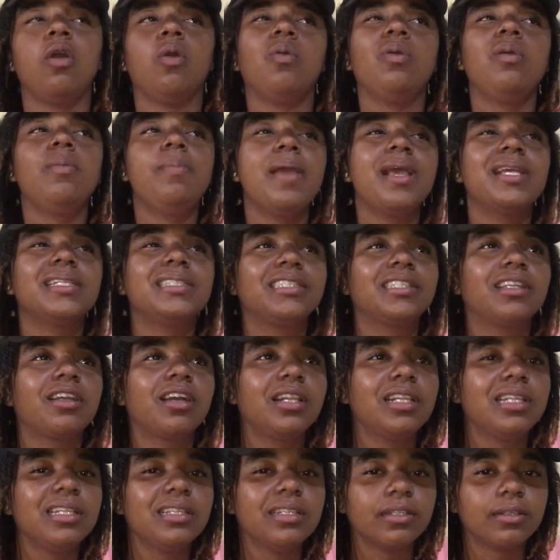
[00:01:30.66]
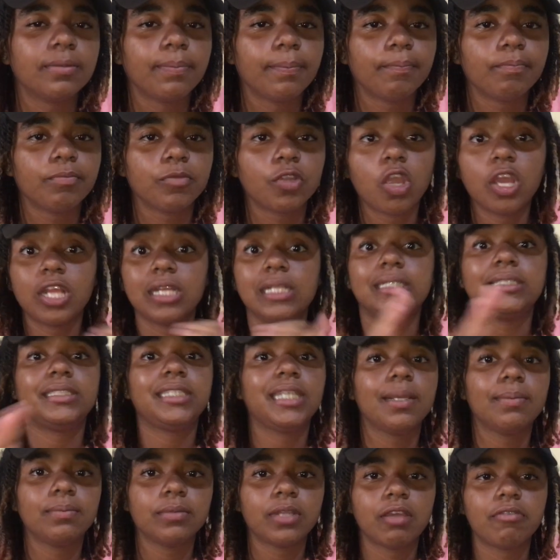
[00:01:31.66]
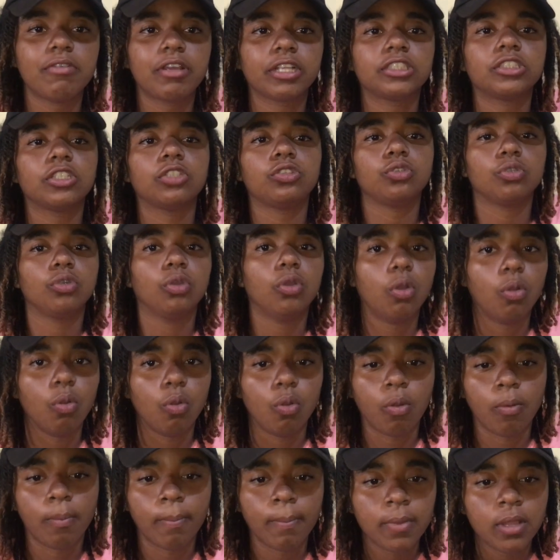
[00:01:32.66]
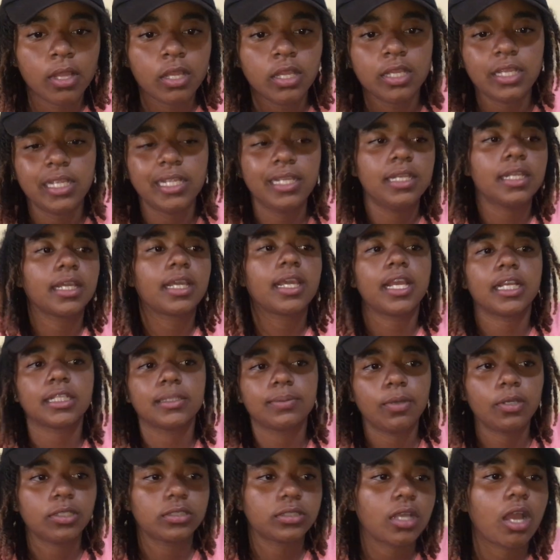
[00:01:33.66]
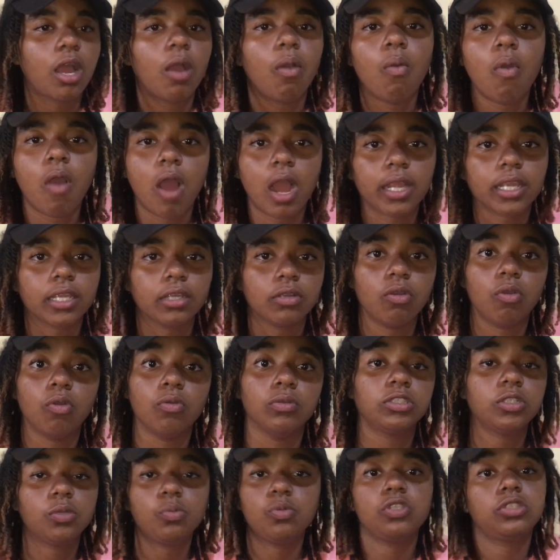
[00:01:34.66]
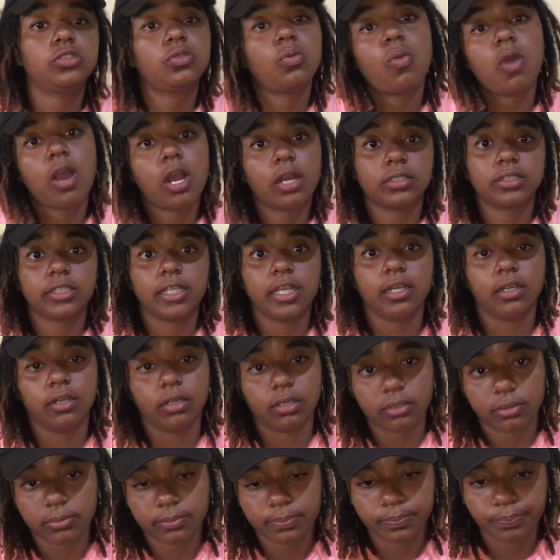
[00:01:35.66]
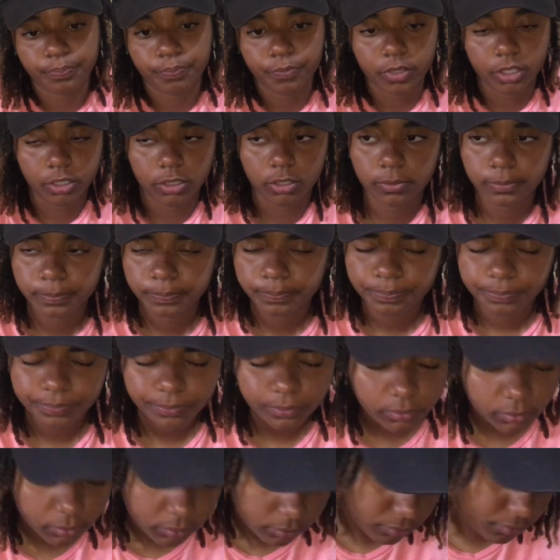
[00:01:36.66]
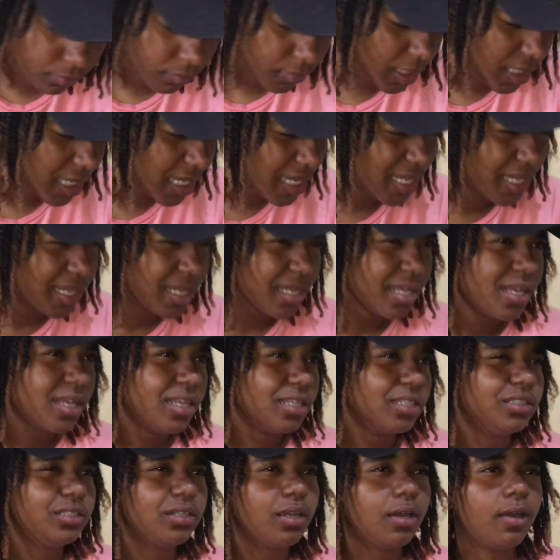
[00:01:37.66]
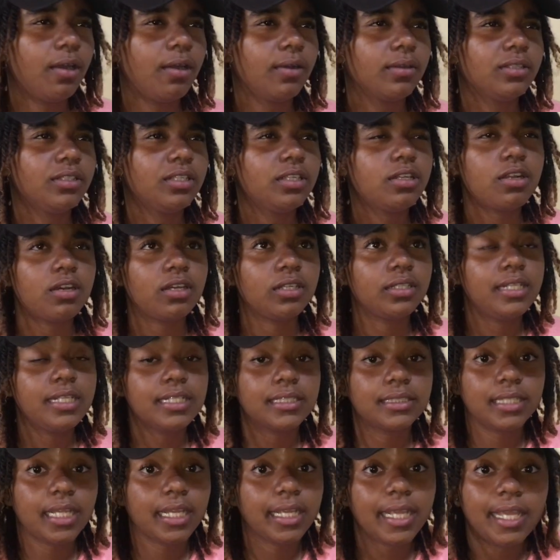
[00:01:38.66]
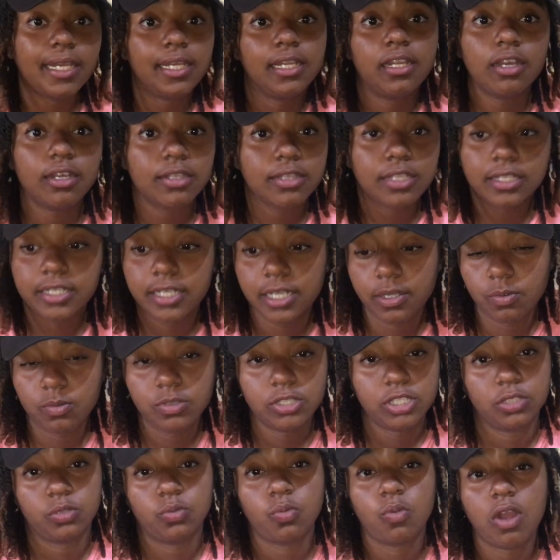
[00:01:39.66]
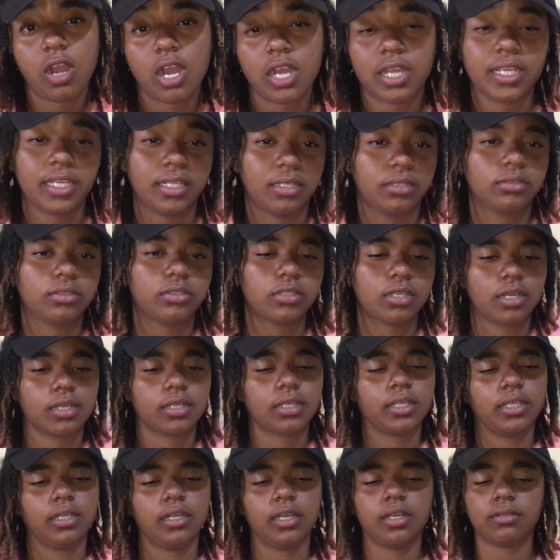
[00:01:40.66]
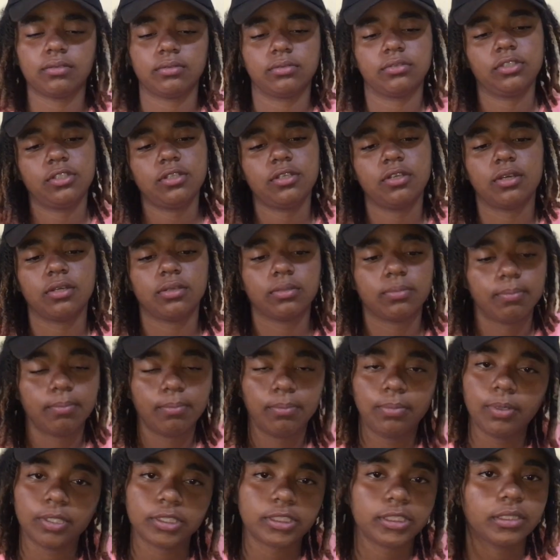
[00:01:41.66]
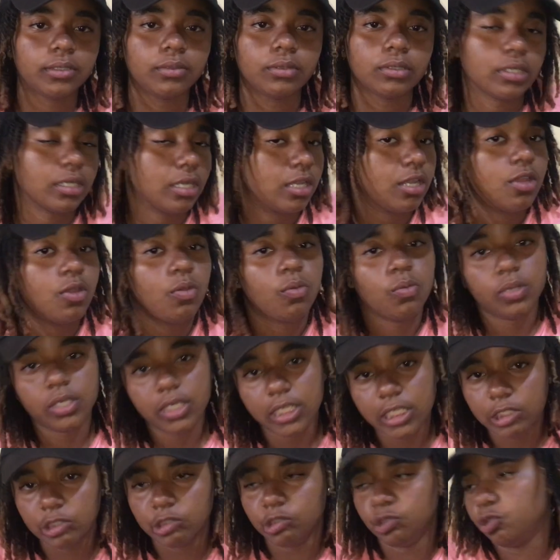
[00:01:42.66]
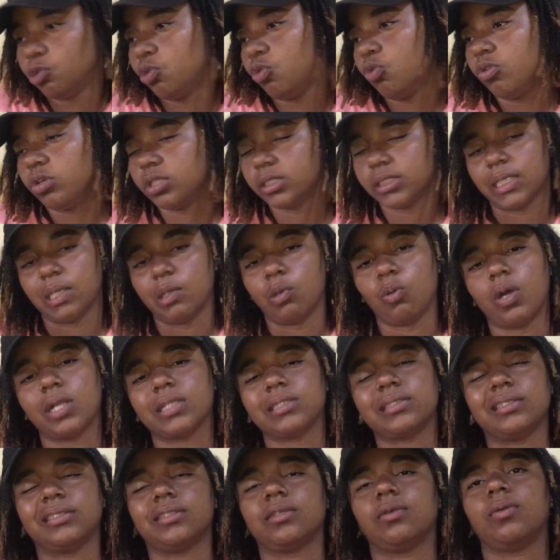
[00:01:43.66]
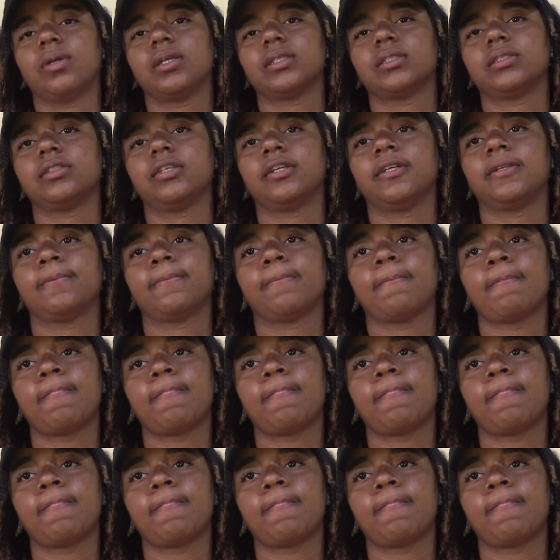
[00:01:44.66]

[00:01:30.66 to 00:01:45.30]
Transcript: We basically go in the same direction to go home. Either catch bus or walk it home. So we used to walk together, you know. So, you know, this like any other day, we just walking and talking, you know, busing with little jokes and what's that and what's not.